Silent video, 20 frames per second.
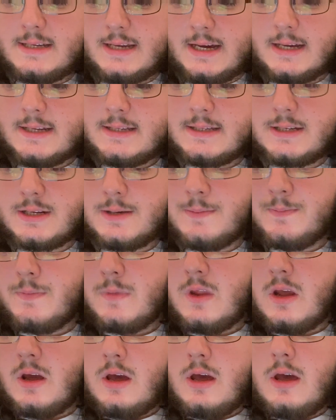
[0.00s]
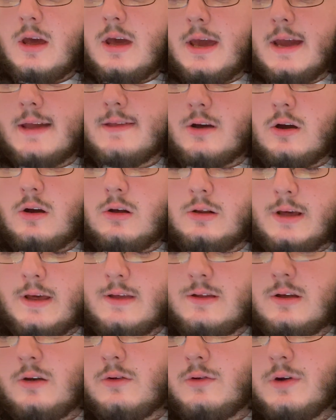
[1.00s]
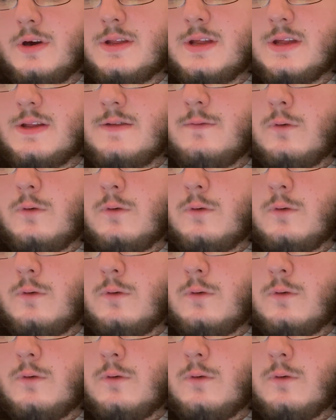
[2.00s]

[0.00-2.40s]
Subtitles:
test. Its earliest increase is